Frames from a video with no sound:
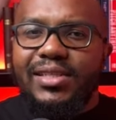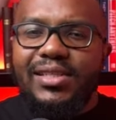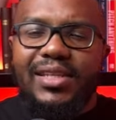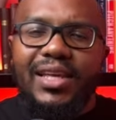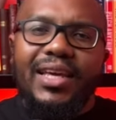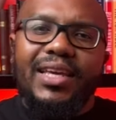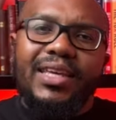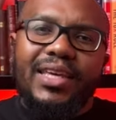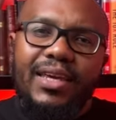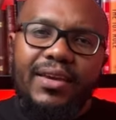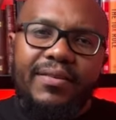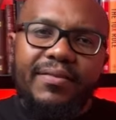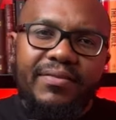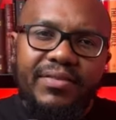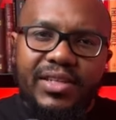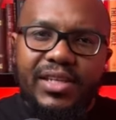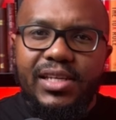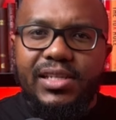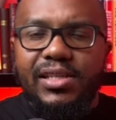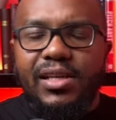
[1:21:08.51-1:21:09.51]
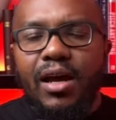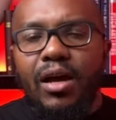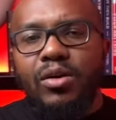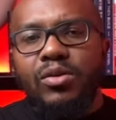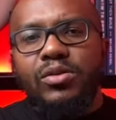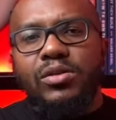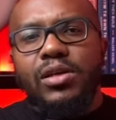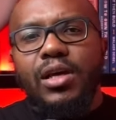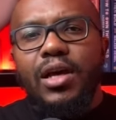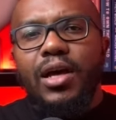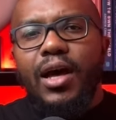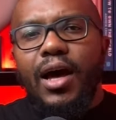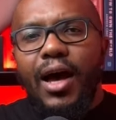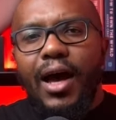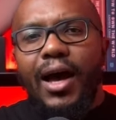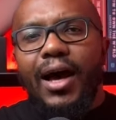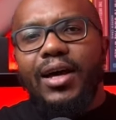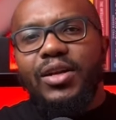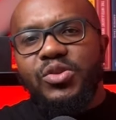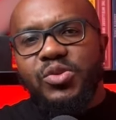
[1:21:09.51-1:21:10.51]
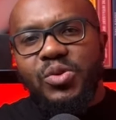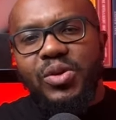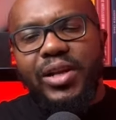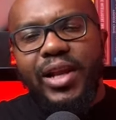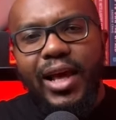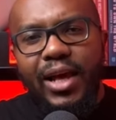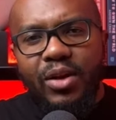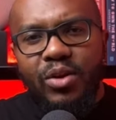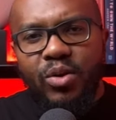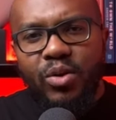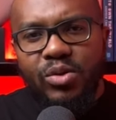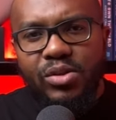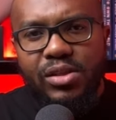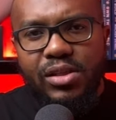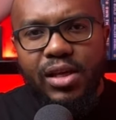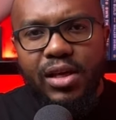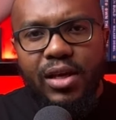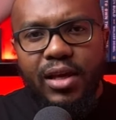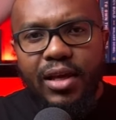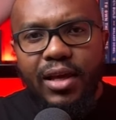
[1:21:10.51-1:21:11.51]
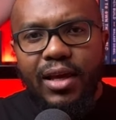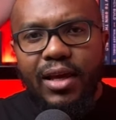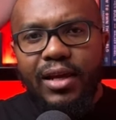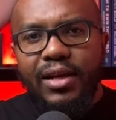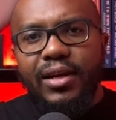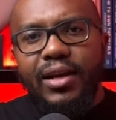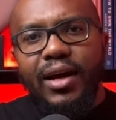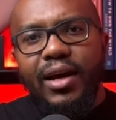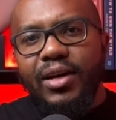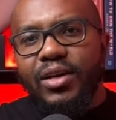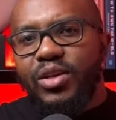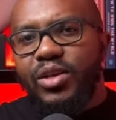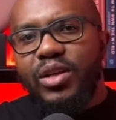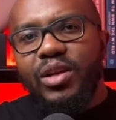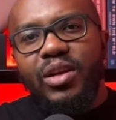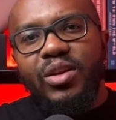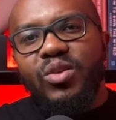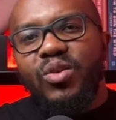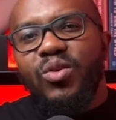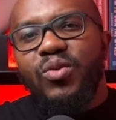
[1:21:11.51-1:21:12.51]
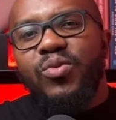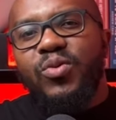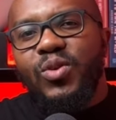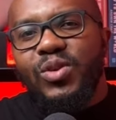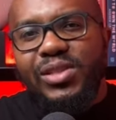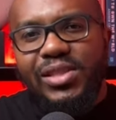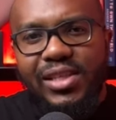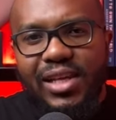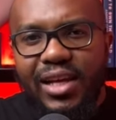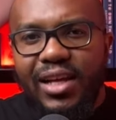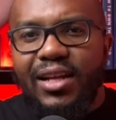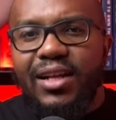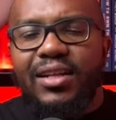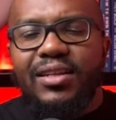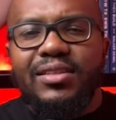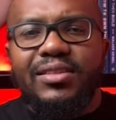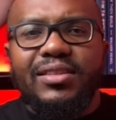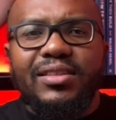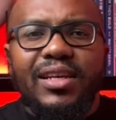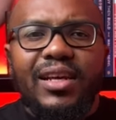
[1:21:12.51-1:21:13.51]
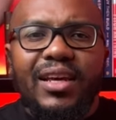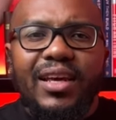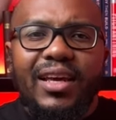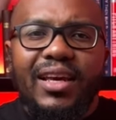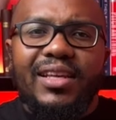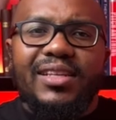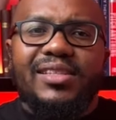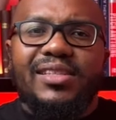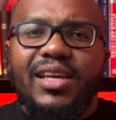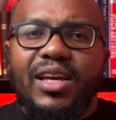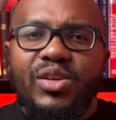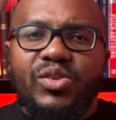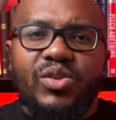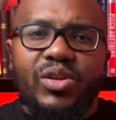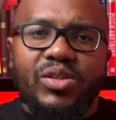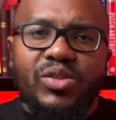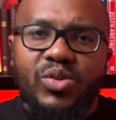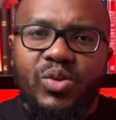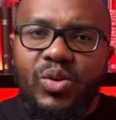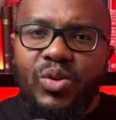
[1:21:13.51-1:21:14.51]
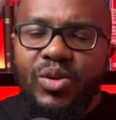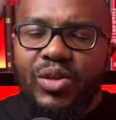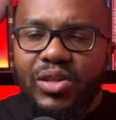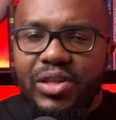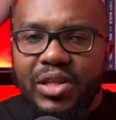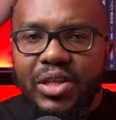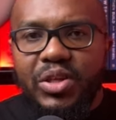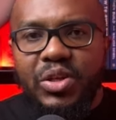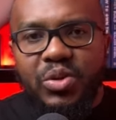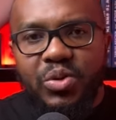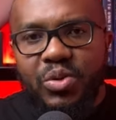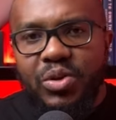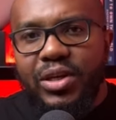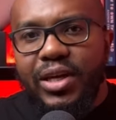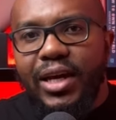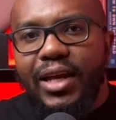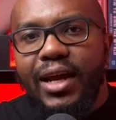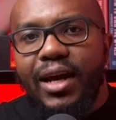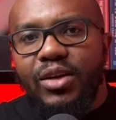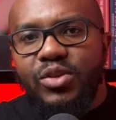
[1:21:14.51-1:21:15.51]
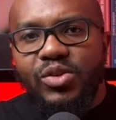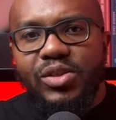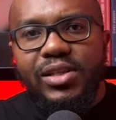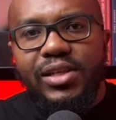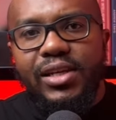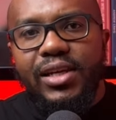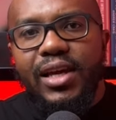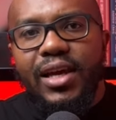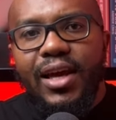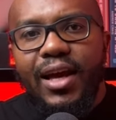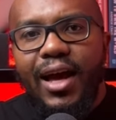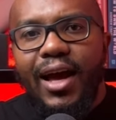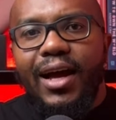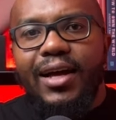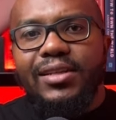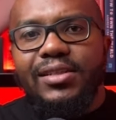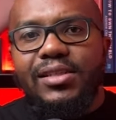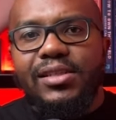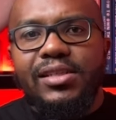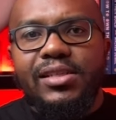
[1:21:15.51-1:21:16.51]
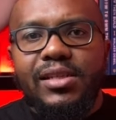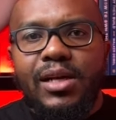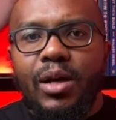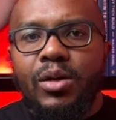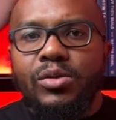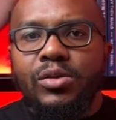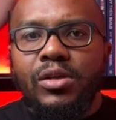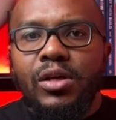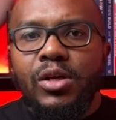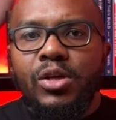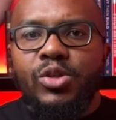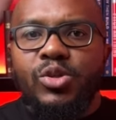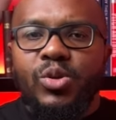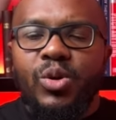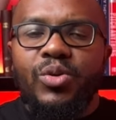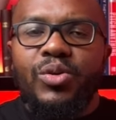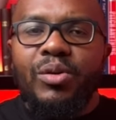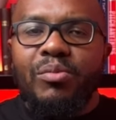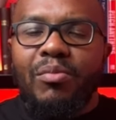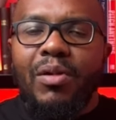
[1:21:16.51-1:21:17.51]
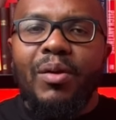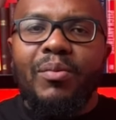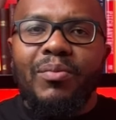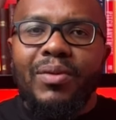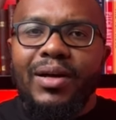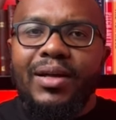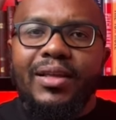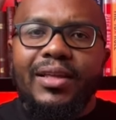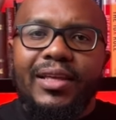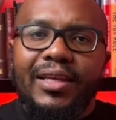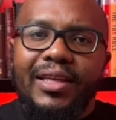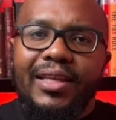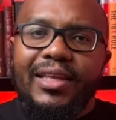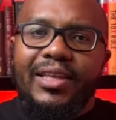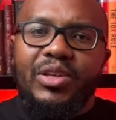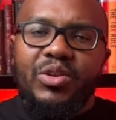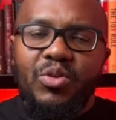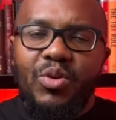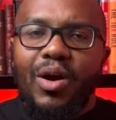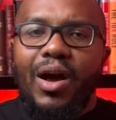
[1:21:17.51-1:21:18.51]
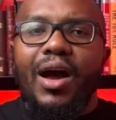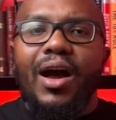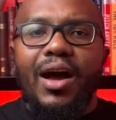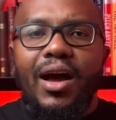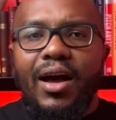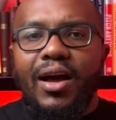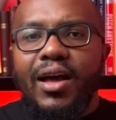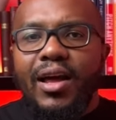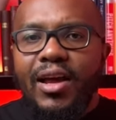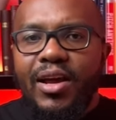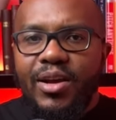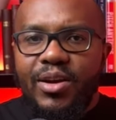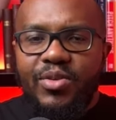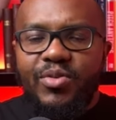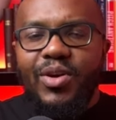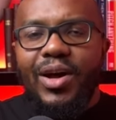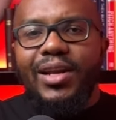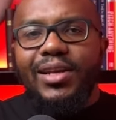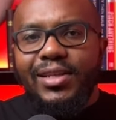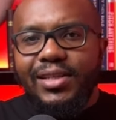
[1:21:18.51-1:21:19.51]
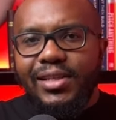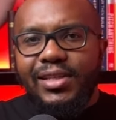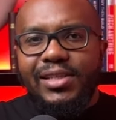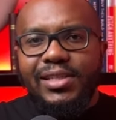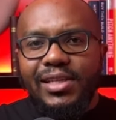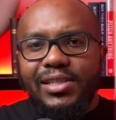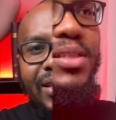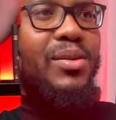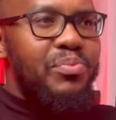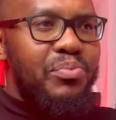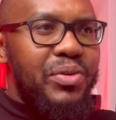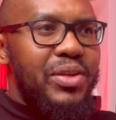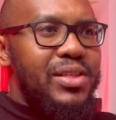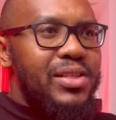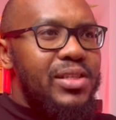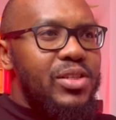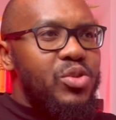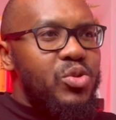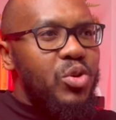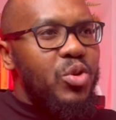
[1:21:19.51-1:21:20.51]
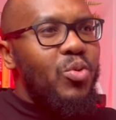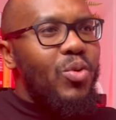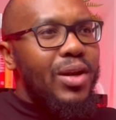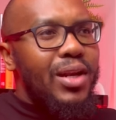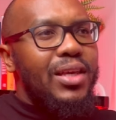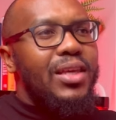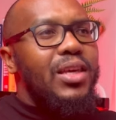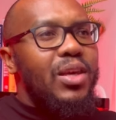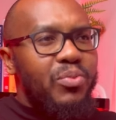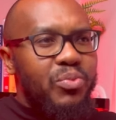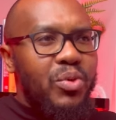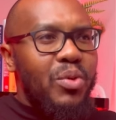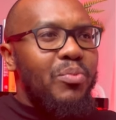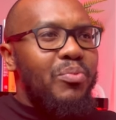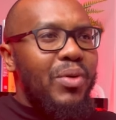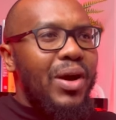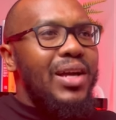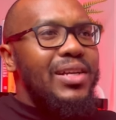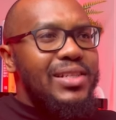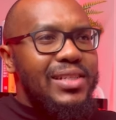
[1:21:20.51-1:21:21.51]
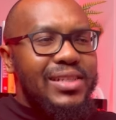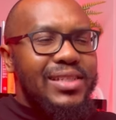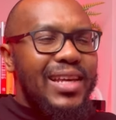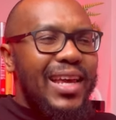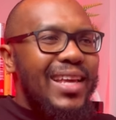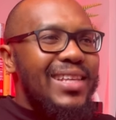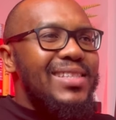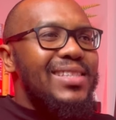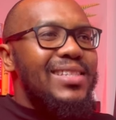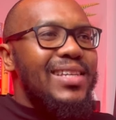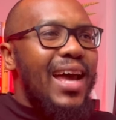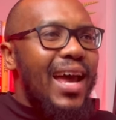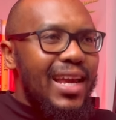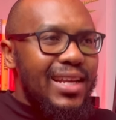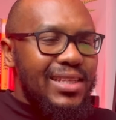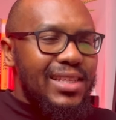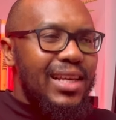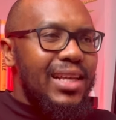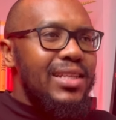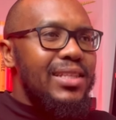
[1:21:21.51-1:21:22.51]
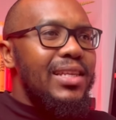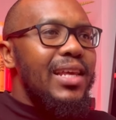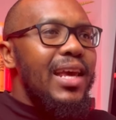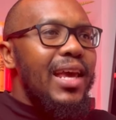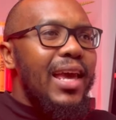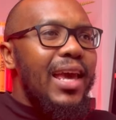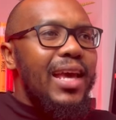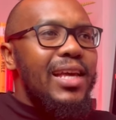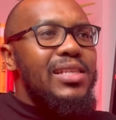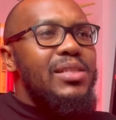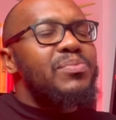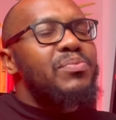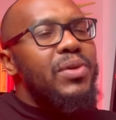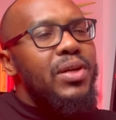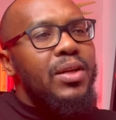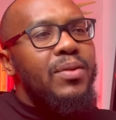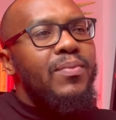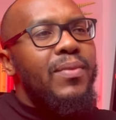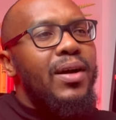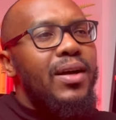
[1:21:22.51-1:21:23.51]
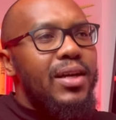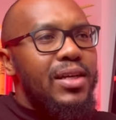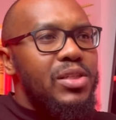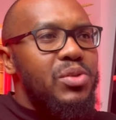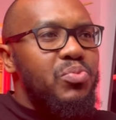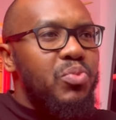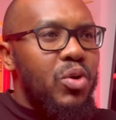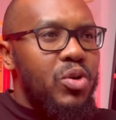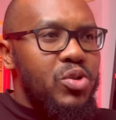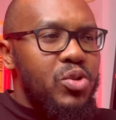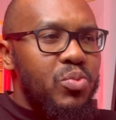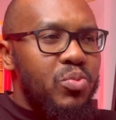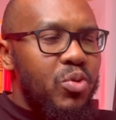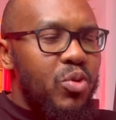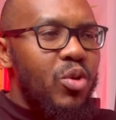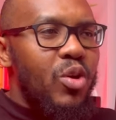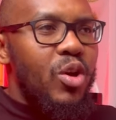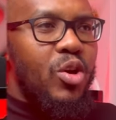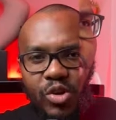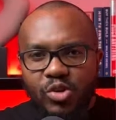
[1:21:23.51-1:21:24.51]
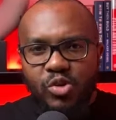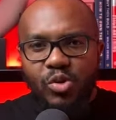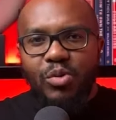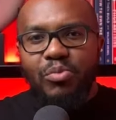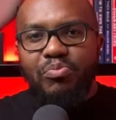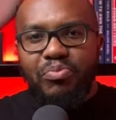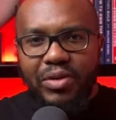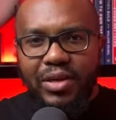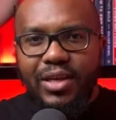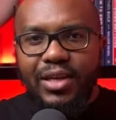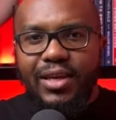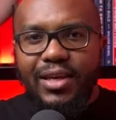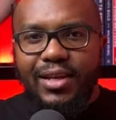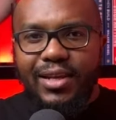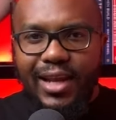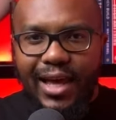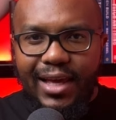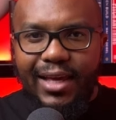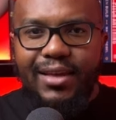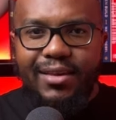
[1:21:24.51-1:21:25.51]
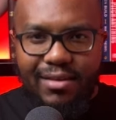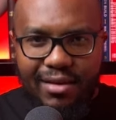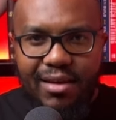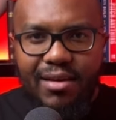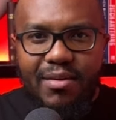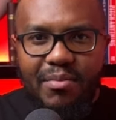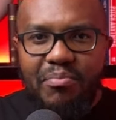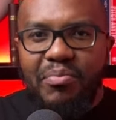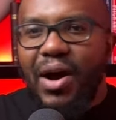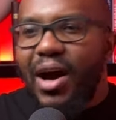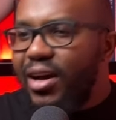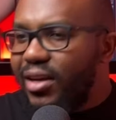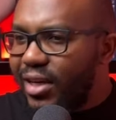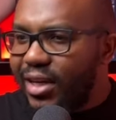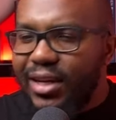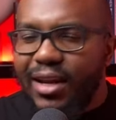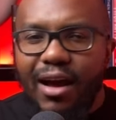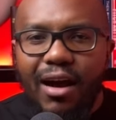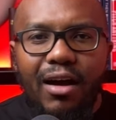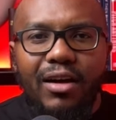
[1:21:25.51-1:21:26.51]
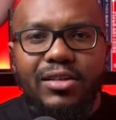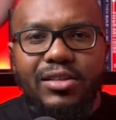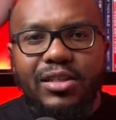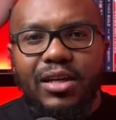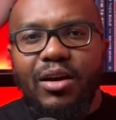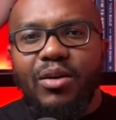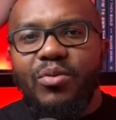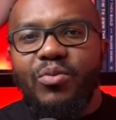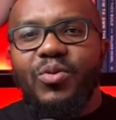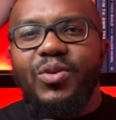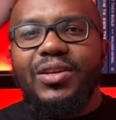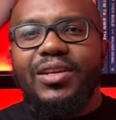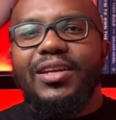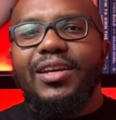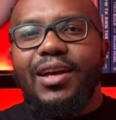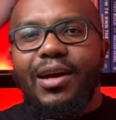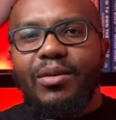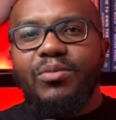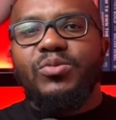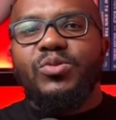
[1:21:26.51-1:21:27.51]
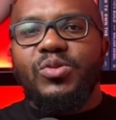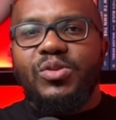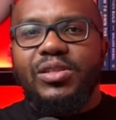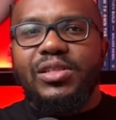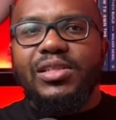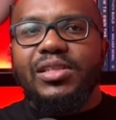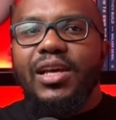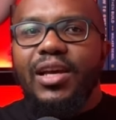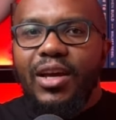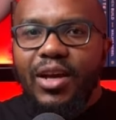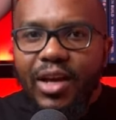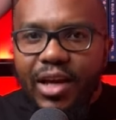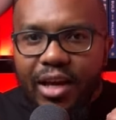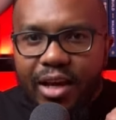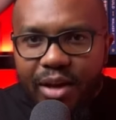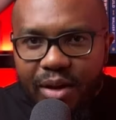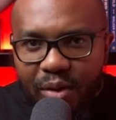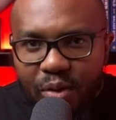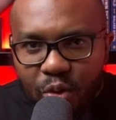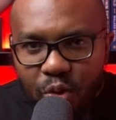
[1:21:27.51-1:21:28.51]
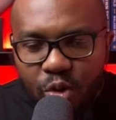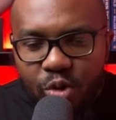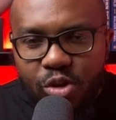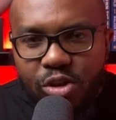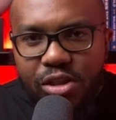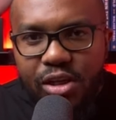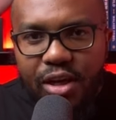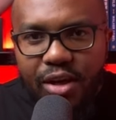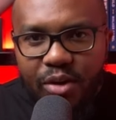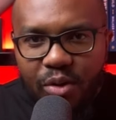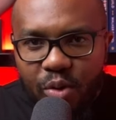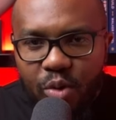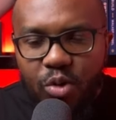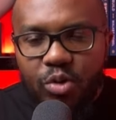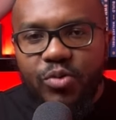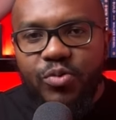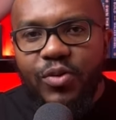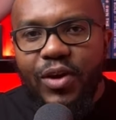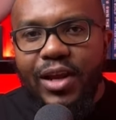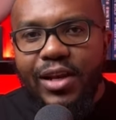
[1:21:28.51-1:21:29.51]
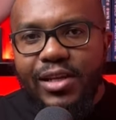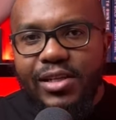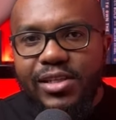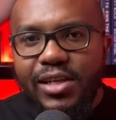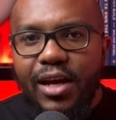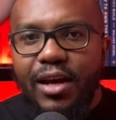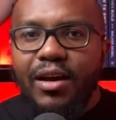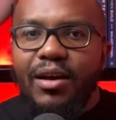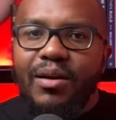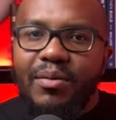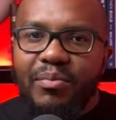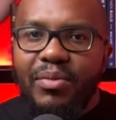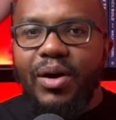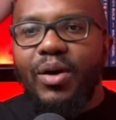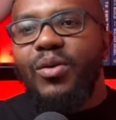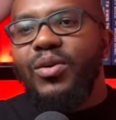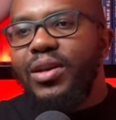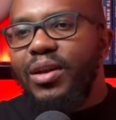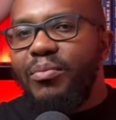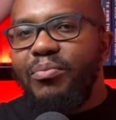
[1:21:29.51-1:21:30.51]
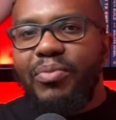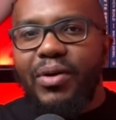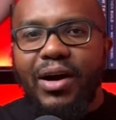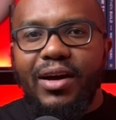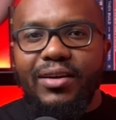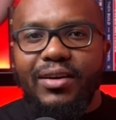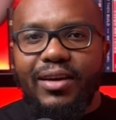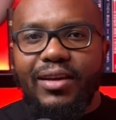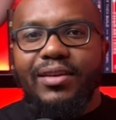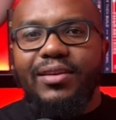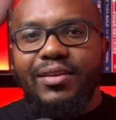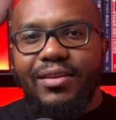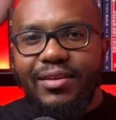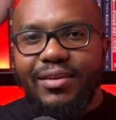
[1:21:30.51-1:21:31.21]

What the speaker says: They give discounts to landlords and look for sales, etc. So you get actually a discount. So remember, you are running this as a business, so you want to keep your budget as tight and as minimal as possible. So be like bargain hunter when it comes to this good furniture, but on a bargain.